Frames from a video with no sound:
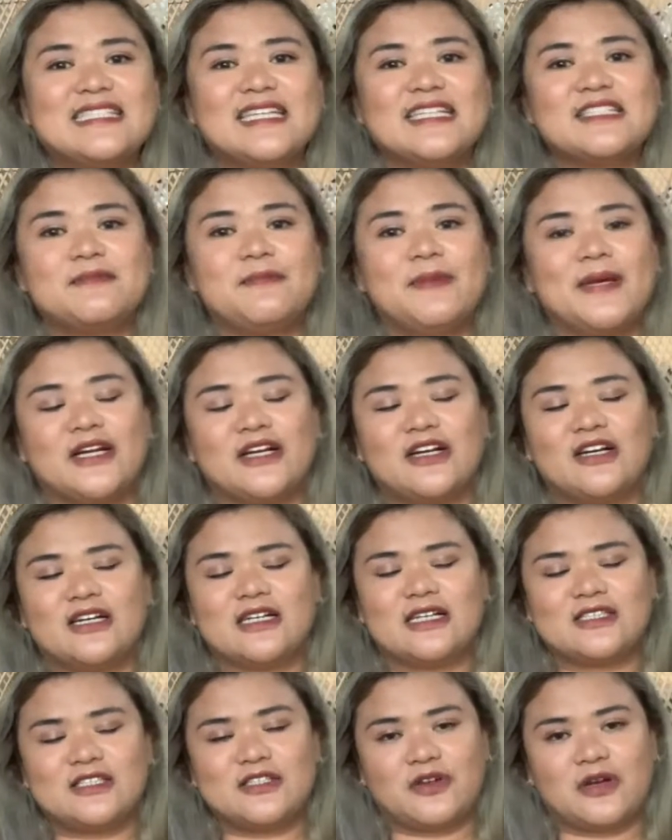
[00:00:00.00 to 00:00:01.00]
is
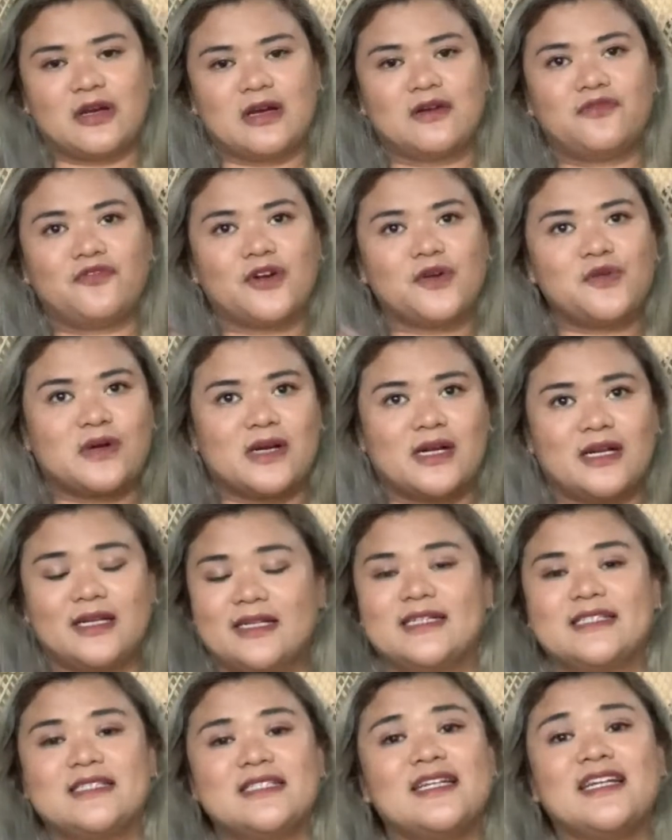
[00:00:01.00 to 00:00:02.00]
because, for one,
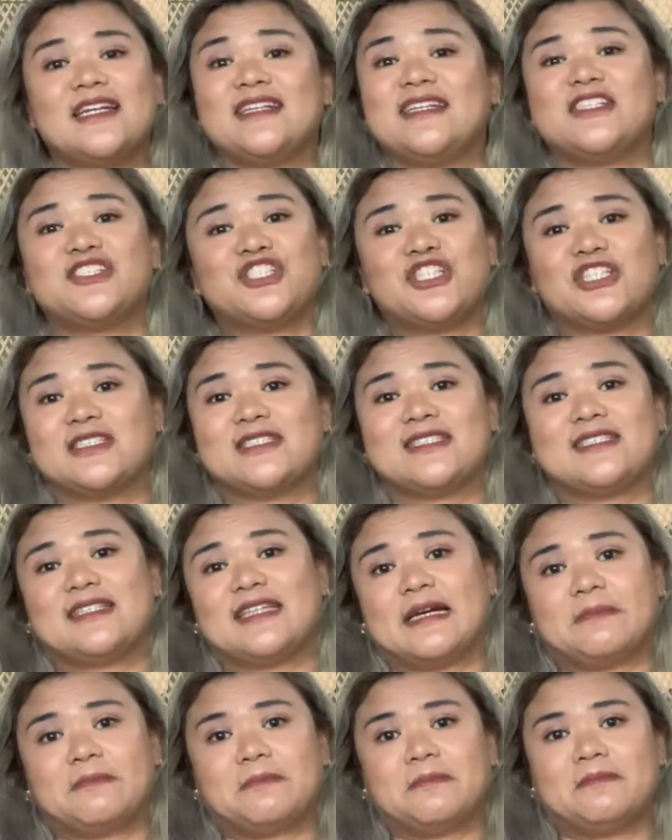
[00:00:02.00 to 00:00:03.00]
it's an additional
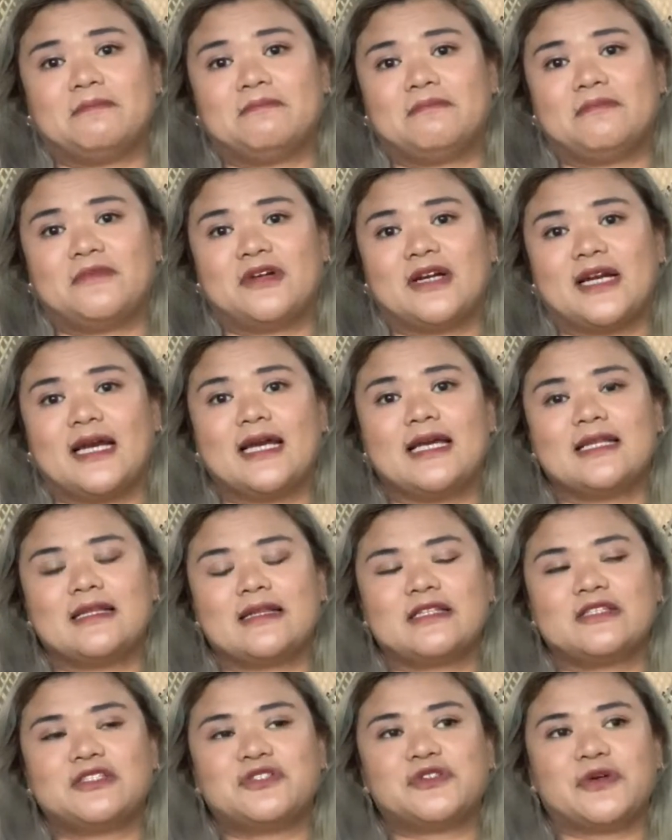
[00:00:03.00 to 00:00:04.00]
step, right?
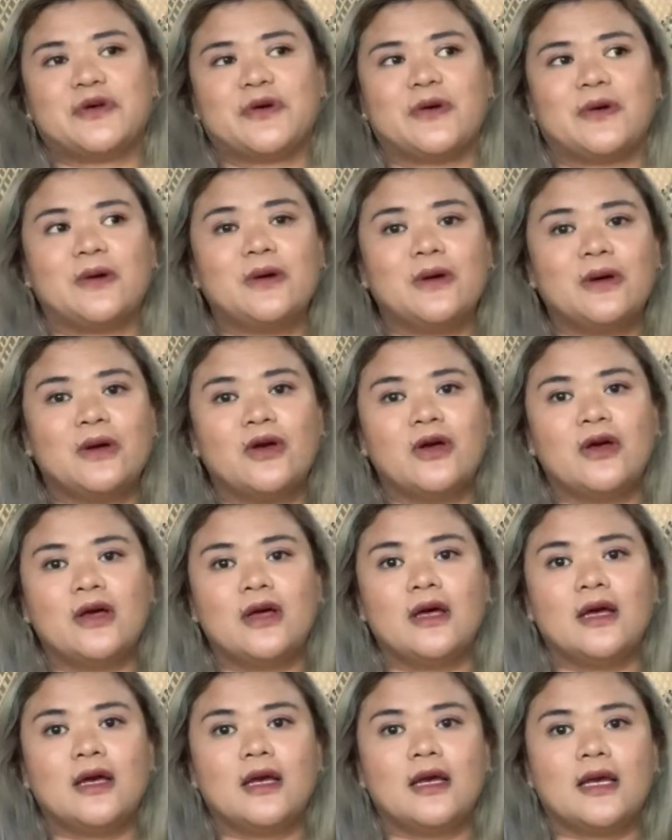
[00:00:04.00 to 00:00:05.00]
So,
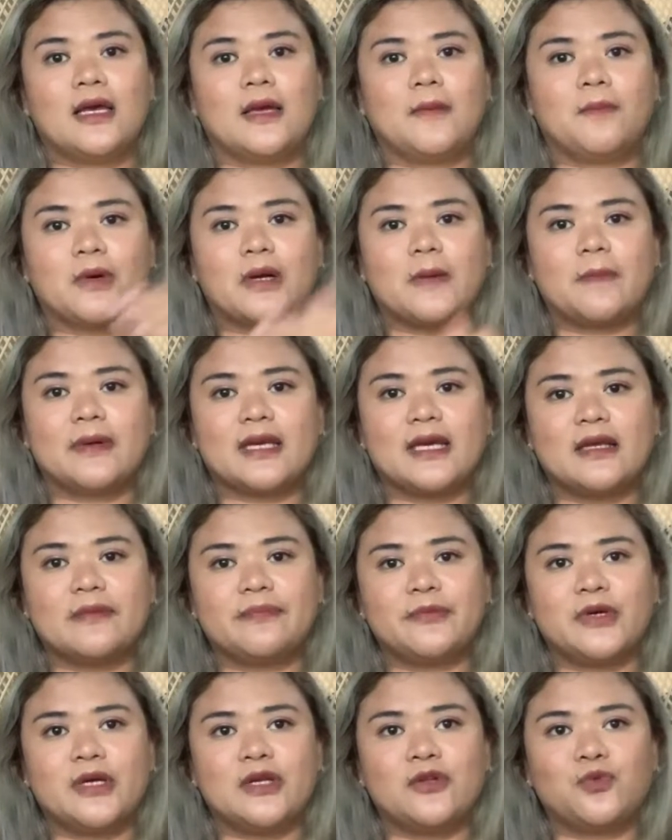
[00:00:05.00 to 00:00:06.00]
you propagate
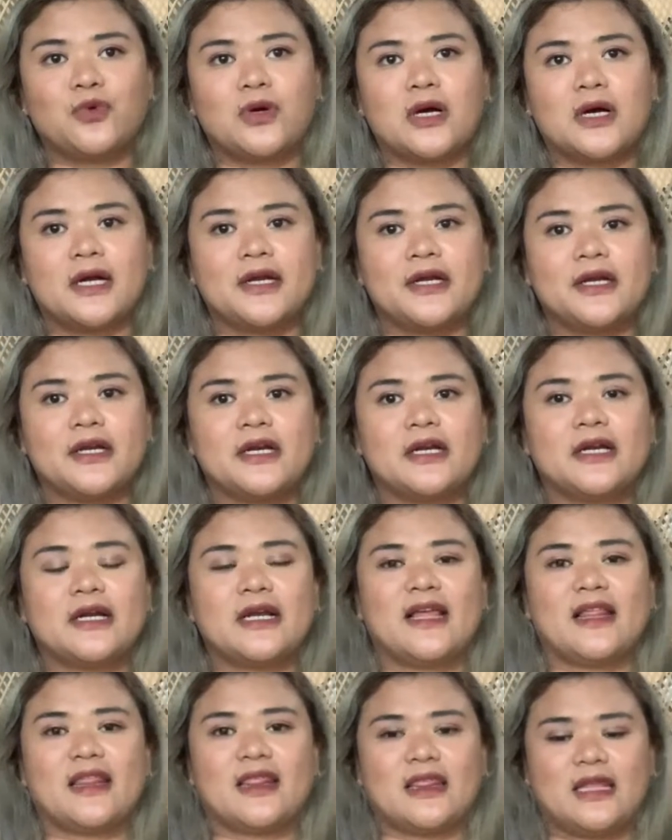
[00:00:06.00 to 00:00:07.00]
more in water,
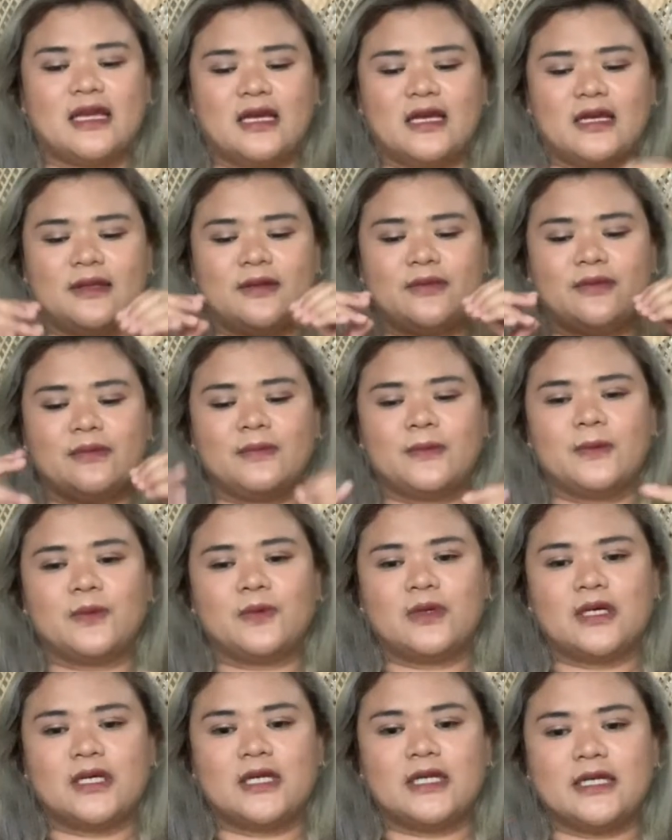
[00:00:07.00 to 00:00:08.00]
and then
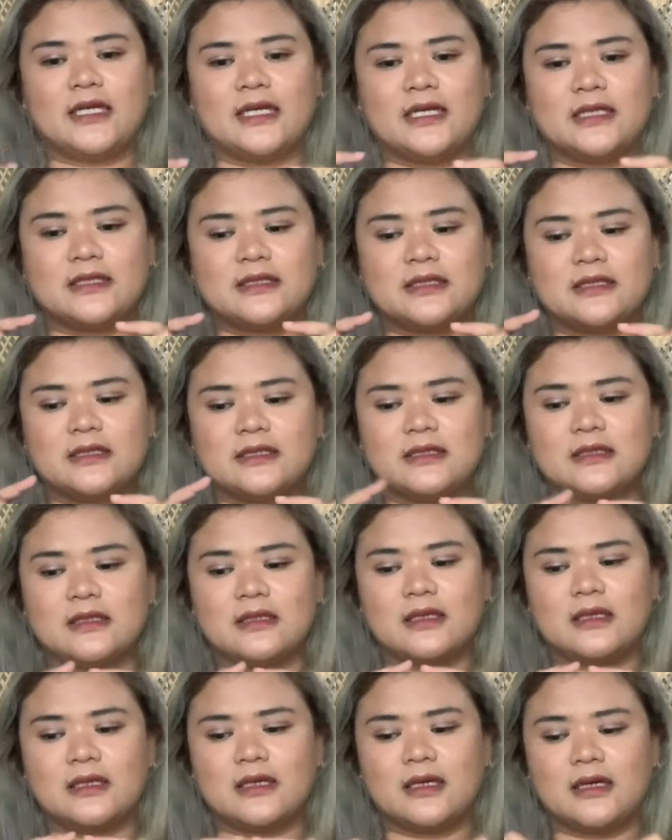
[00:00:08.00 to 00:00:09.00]
when
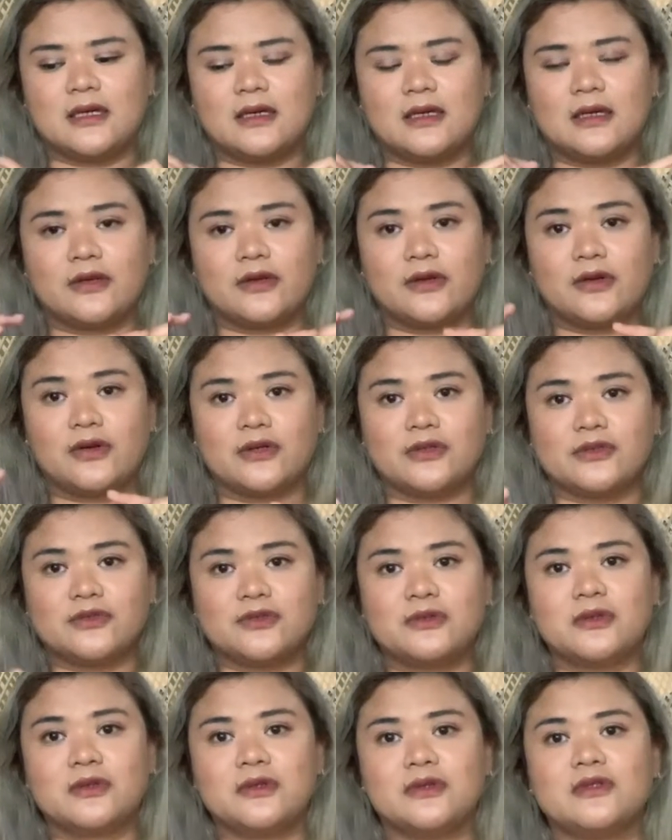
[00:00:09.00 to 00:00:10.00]
it grows
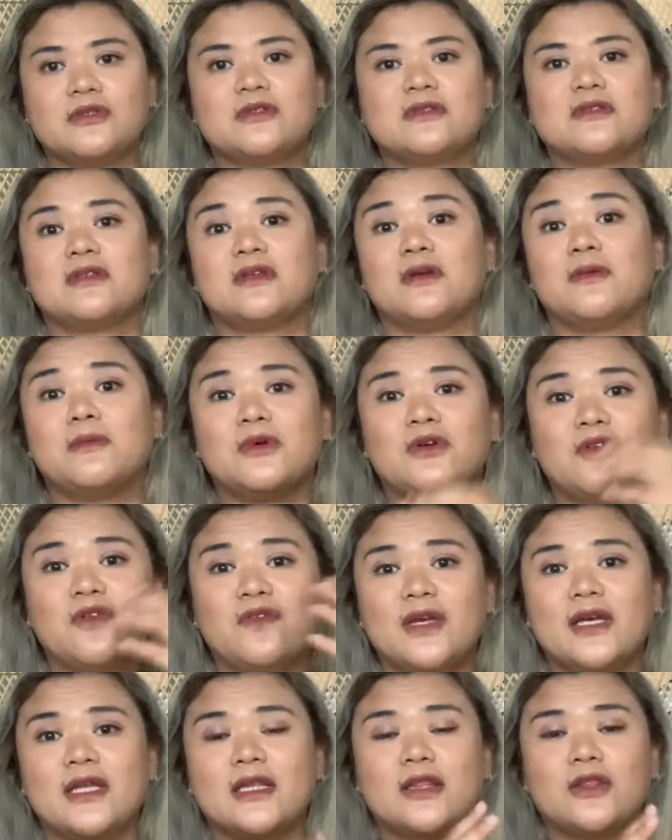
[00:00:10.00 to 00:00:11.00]
roots, you move
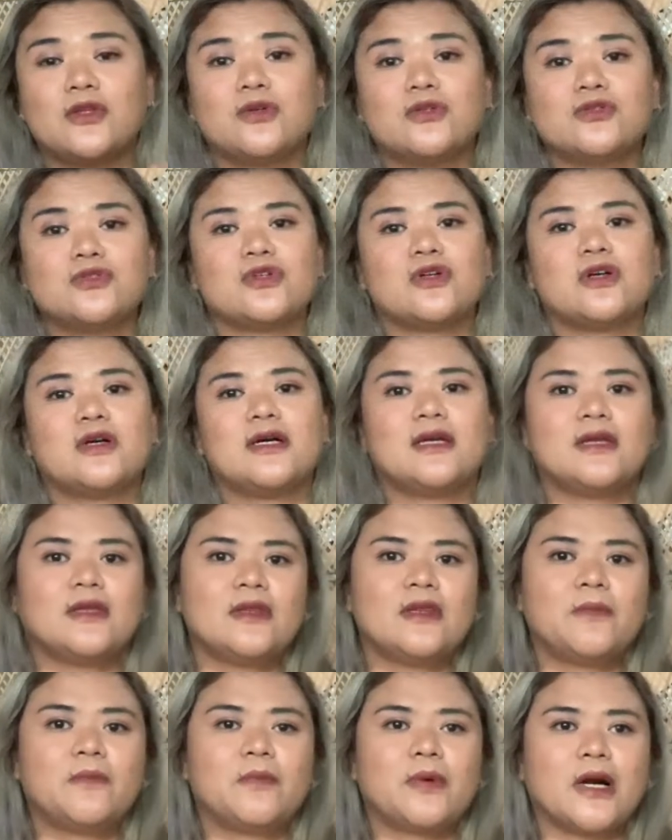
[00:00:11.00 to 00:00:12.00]
it to soil.
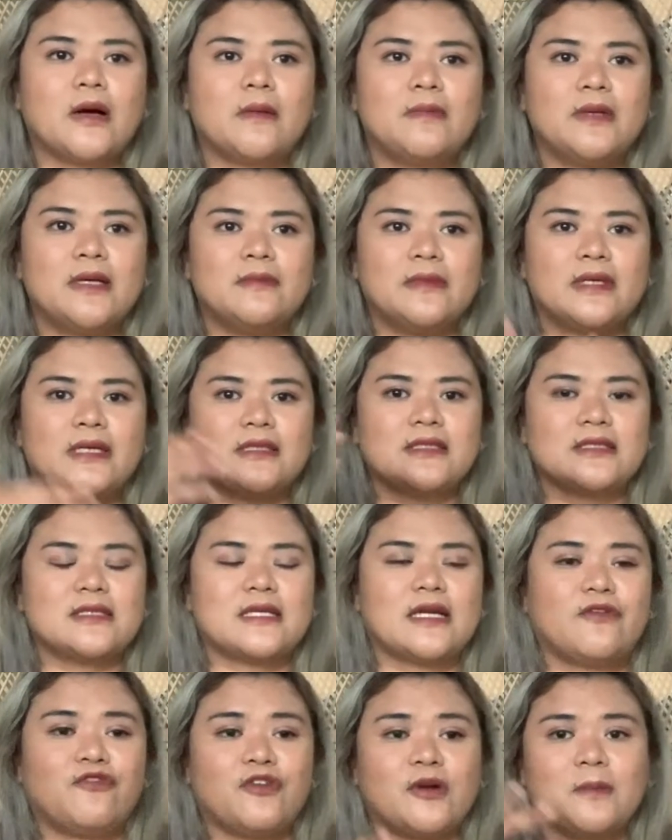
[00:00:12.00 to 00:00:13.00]
The problem is,
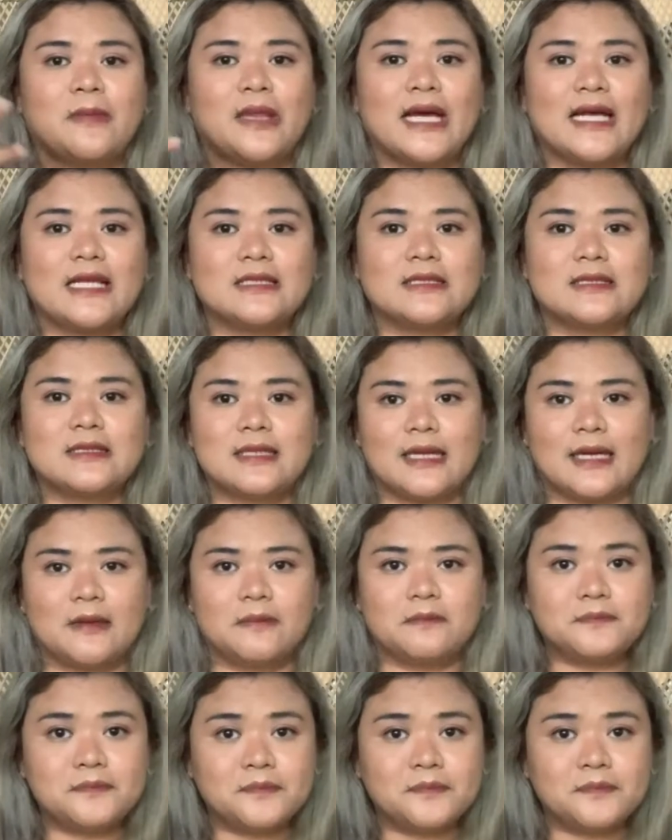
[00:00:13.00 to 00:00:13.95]
aside from that step,